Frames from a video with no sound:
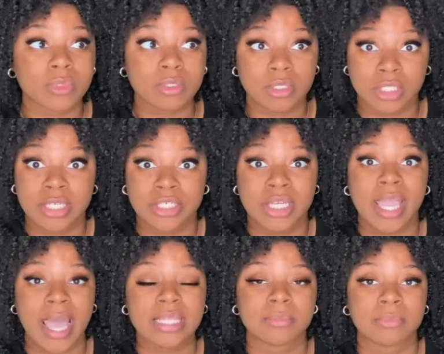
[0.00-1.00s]
she
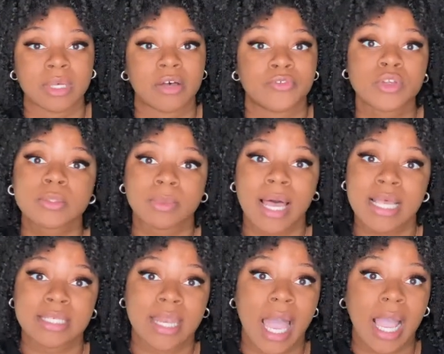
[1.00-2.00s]
had a few supplies
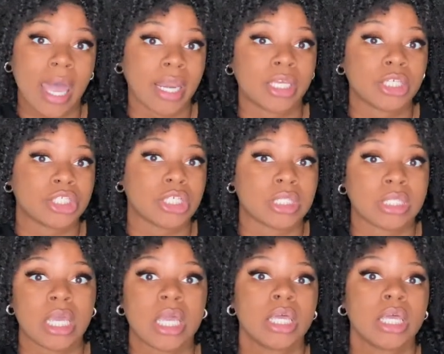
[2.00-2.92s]
that I kind of could just,